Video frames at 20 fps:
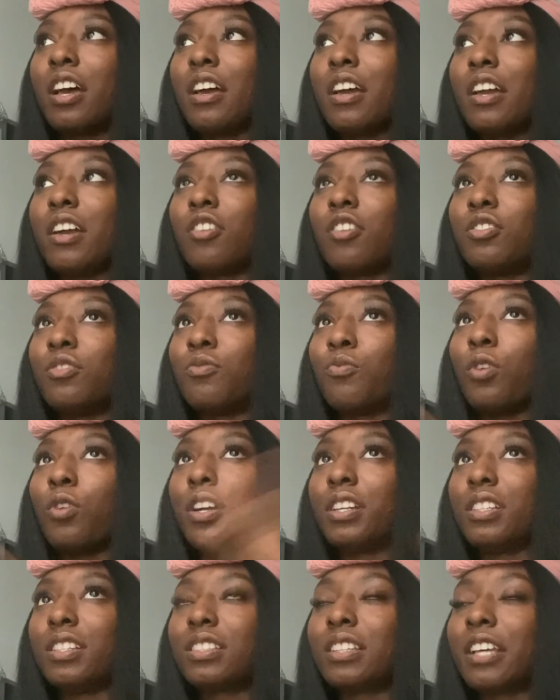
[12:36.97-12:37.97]
on a
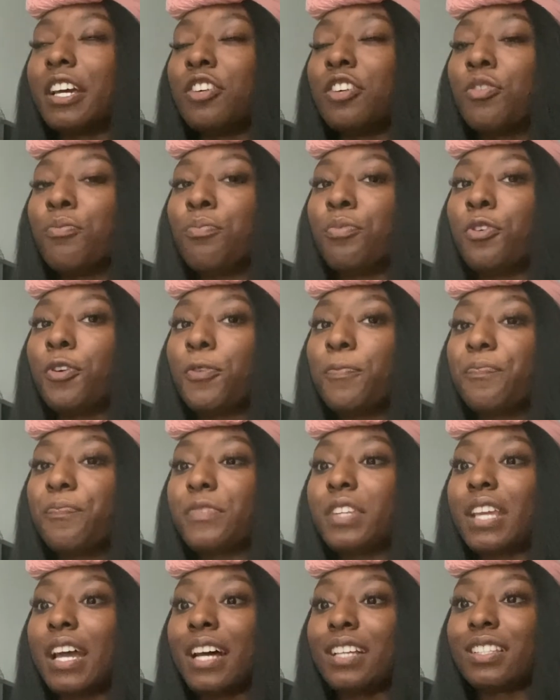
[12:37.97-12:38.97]
wider scale, but
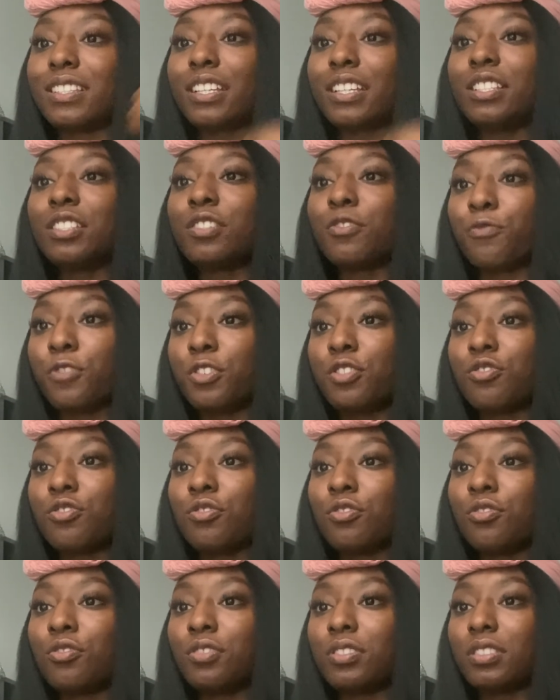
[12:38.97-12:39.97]
as
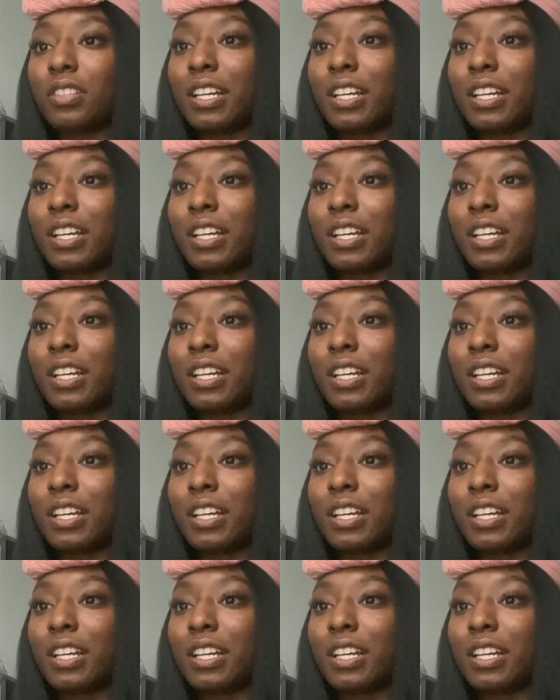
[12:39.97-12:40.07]
individuals,